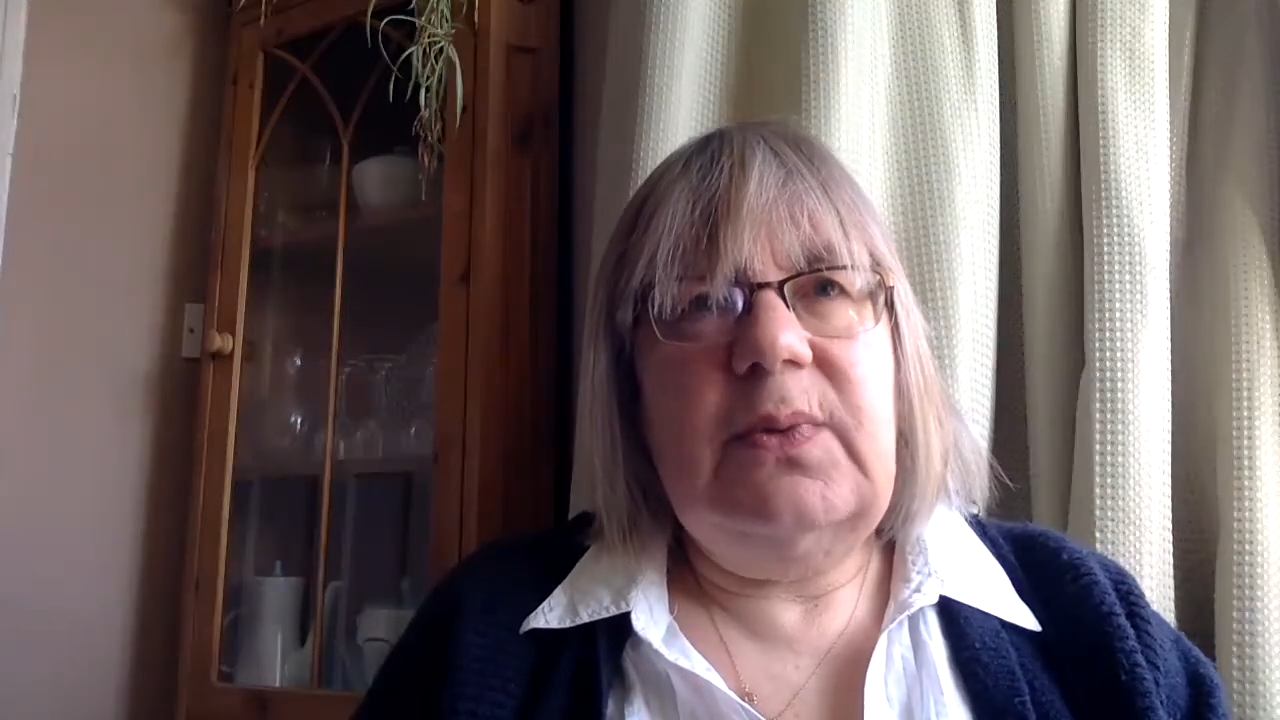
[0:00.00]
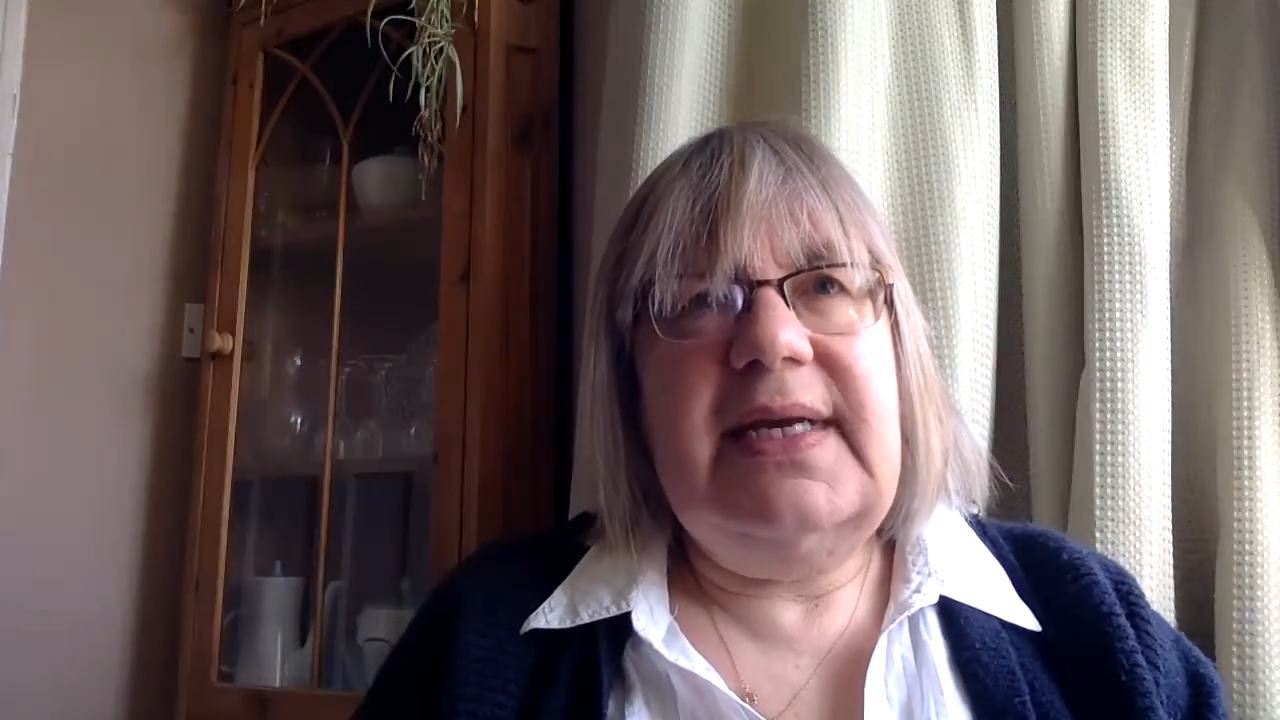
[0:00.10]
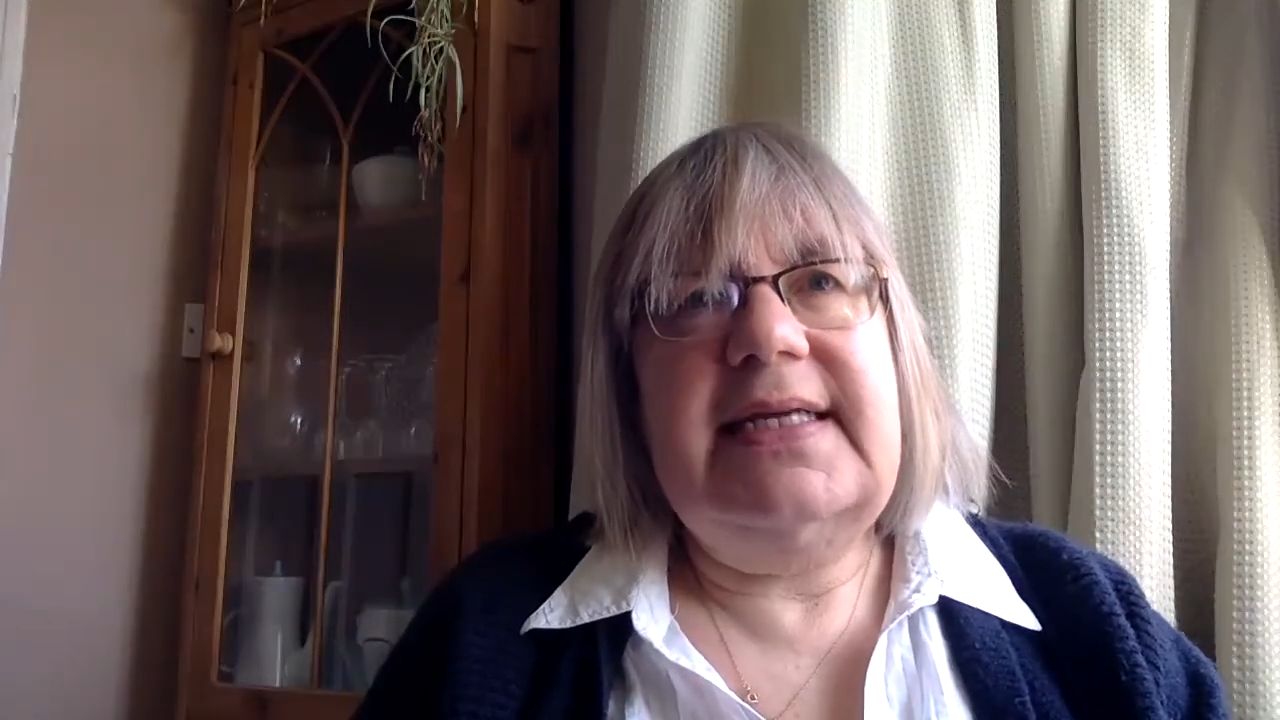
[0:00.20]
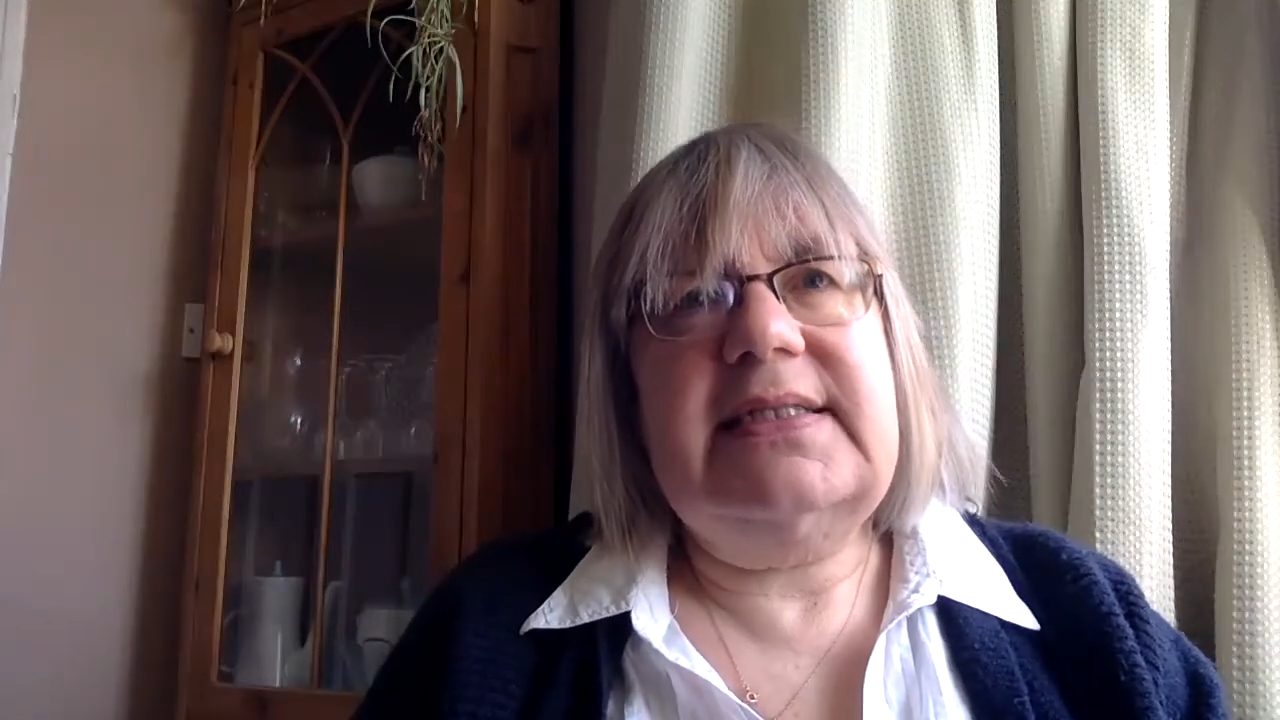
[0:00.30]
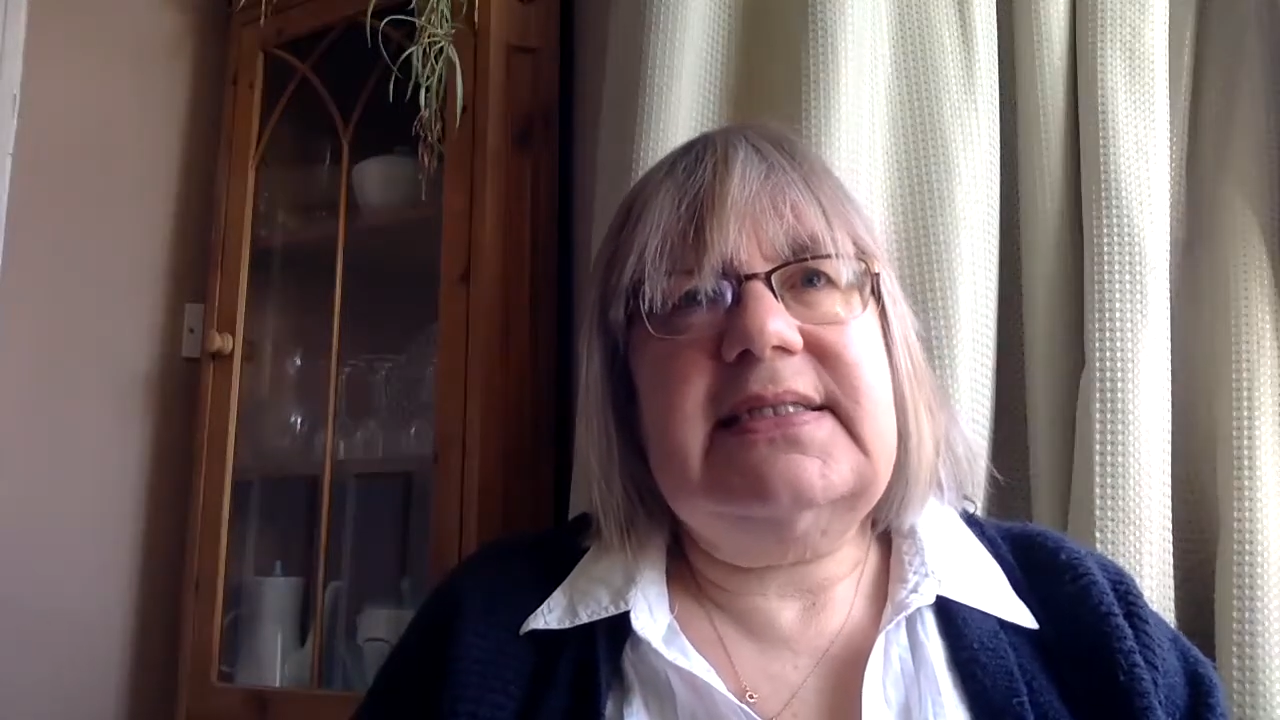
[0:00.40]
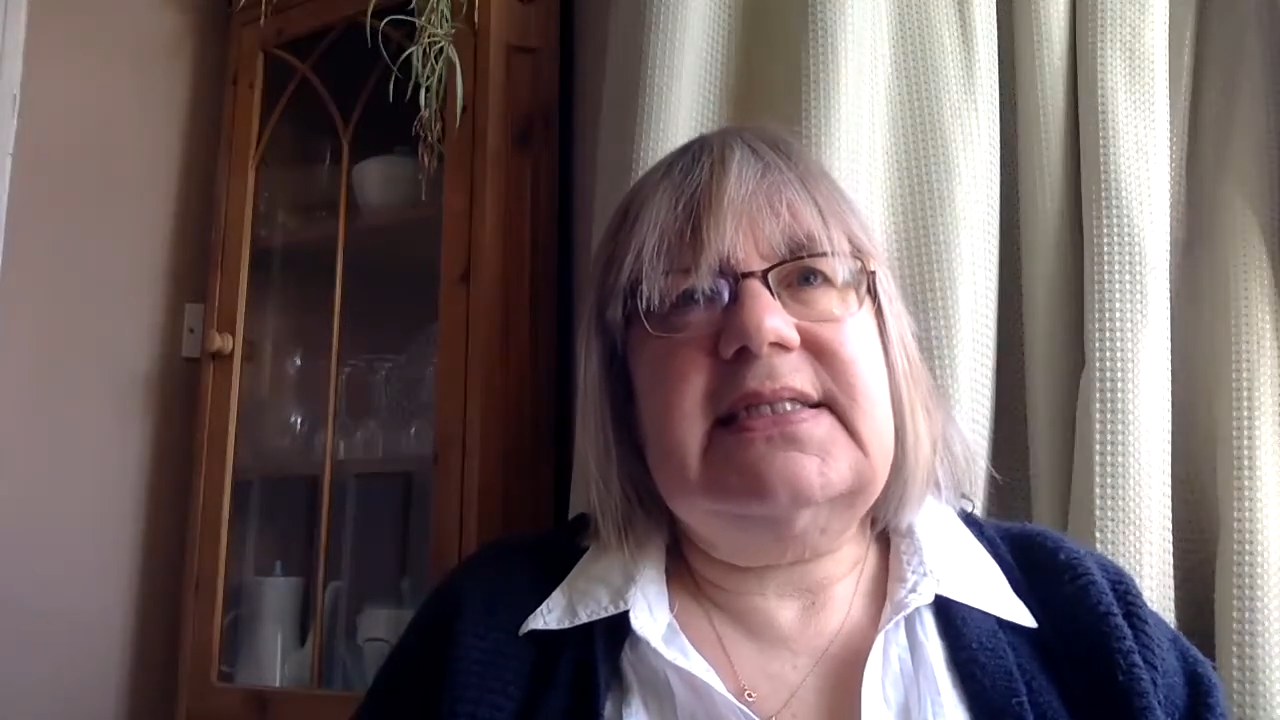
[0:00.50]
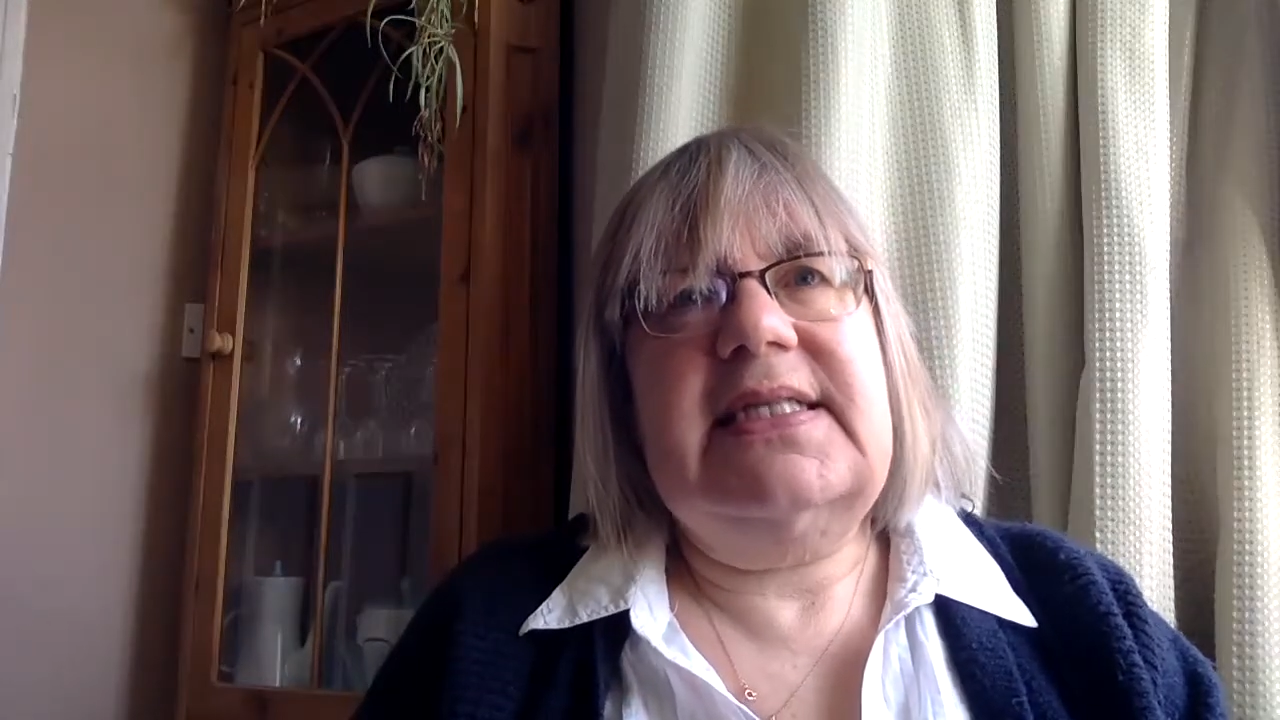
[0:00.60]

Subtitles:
weeks